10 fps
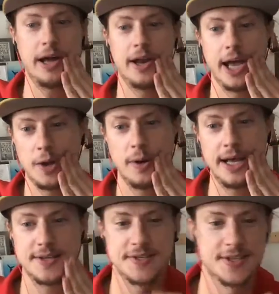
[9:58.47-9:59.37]

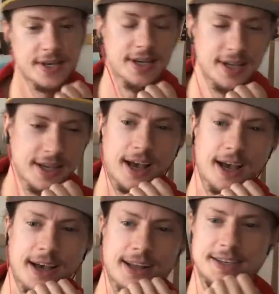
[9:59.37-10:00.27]
iOS.
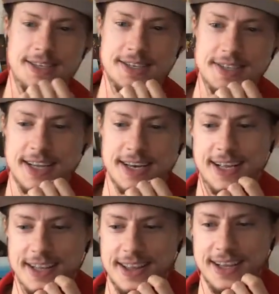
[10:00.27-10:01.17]
Just
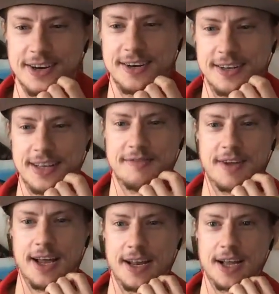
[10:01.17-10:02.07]
kidding. They've
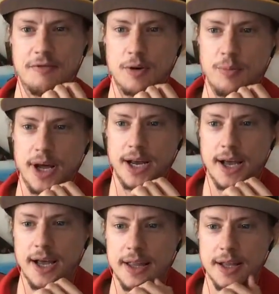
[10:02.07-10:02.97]
got it covered.
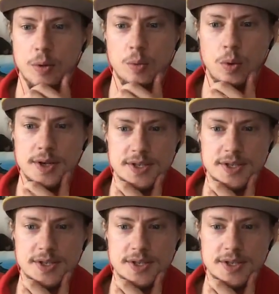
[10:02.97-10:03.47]
But there was a